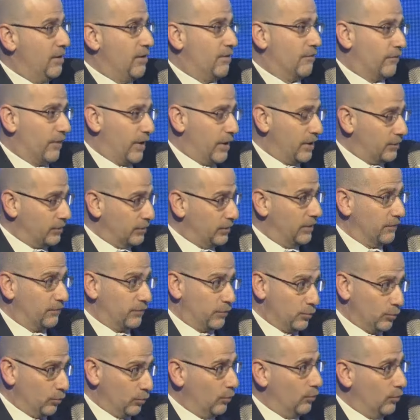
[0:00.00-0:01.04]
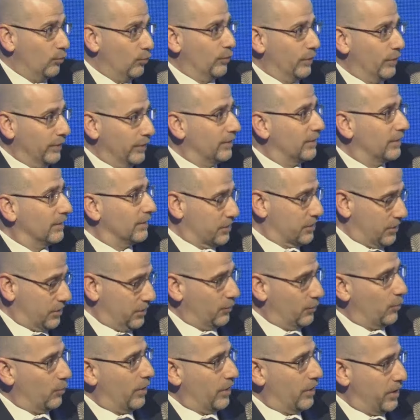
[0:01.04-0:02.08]
Frankly, if you really listen
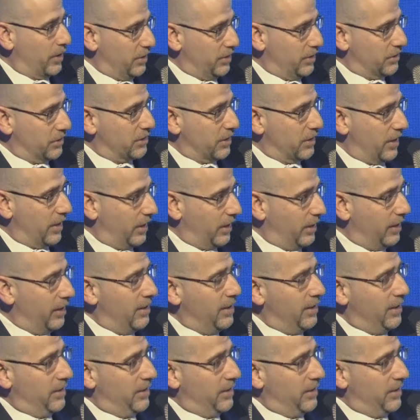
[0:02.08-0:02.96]
to what he is saying,